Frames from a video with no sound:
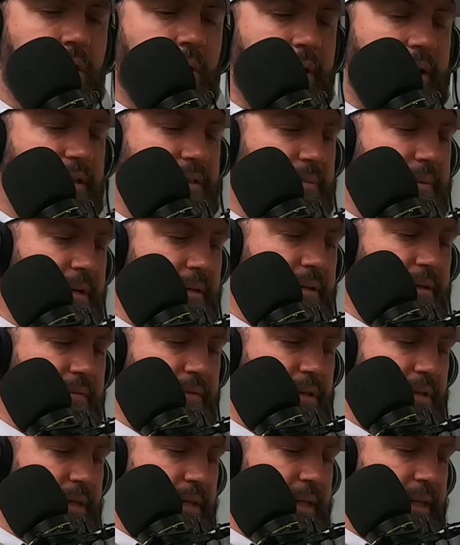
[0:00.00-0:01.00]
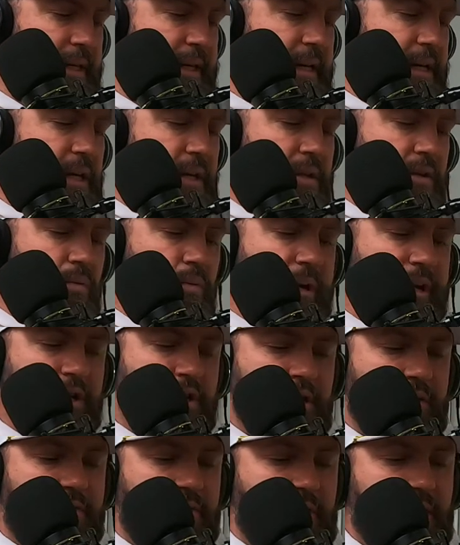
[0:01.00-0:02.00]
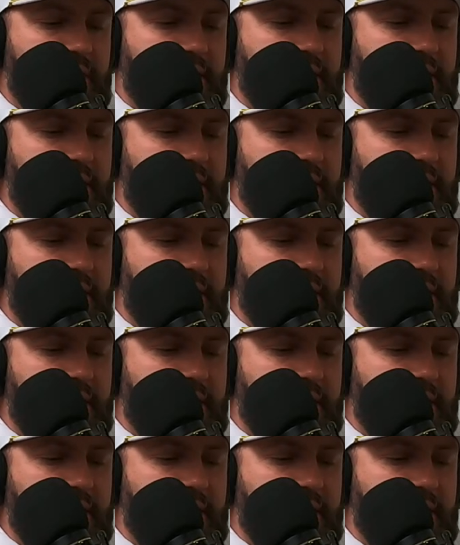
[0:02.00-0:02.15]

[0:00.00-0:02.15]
no, it is spelled differently. The region for